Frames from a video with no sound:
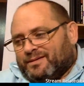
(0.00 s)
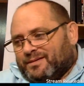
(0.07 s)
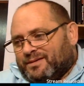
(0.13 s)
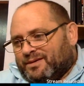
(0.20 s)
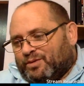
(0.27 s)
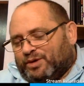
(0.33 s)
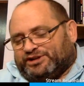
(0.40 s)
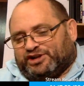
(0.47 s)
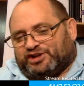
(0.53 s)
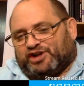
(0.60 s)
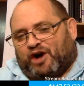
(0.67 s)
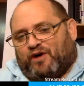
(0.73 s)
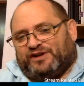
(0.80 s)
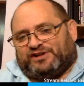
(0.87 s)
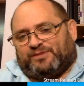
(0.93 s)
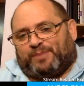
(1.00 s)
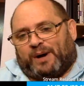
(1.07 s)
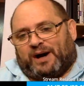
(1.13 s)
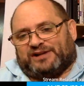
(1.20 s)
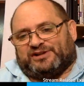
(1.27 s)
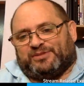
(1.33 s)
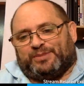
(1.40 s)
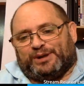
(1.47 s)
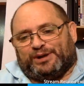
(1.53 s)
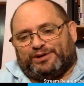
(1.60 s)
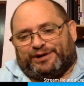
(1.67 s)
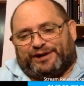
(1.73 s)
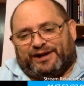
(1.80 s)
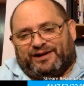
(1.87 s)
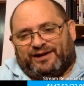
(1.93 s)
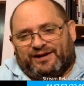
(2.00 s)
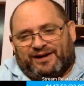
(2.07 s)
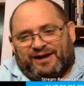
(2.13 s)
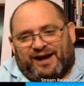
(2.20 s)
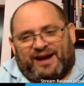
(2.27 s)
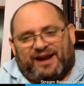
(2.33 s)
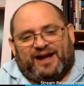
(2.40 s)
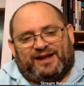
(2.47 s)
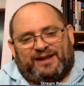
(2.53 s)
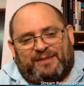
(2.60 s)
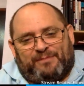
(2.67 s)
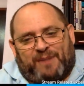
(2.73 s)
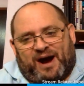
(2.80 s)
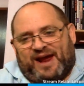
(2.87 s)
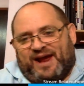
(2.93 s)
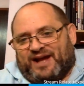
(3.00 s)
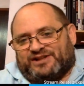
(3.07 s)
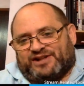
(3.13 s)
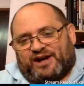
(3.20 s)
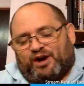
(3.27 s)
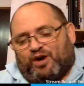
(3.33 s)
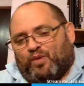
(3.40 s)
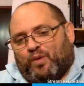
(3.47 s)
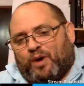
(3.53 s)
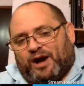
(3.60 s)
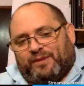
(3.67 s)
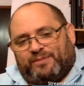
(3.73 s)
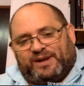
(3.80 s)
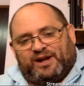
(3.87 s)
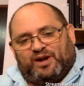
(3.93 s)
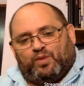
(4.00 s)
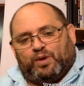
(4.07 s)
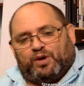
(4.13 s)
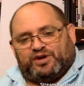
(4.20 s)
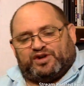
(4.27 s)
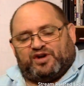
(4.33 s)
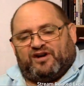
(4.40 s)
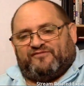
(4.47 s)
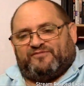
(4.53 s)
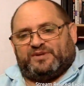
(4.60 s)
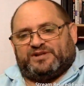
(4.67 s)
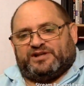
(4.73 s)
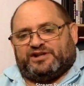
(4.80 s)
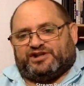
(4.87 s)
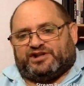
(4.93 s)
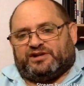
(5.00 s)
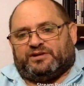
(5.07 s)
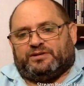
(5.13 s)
Which is always a possibility. And at my age, I don't want to be in a worse off position.